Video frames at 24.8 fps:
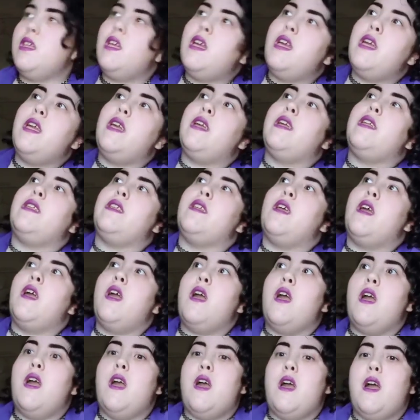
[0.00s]
And
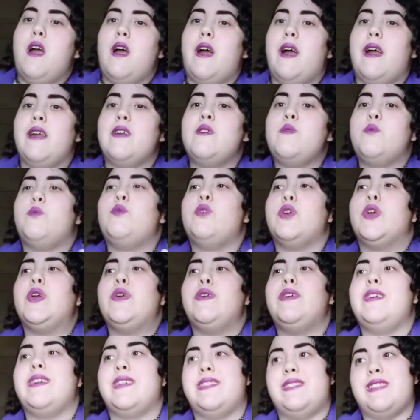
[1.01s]
I
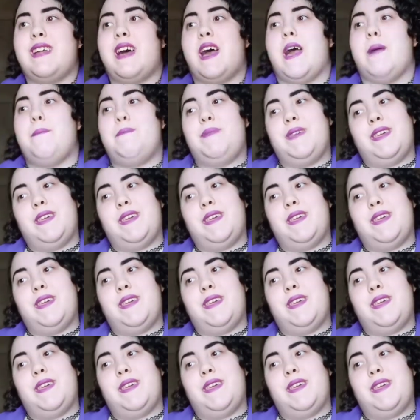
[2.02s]
worry a lot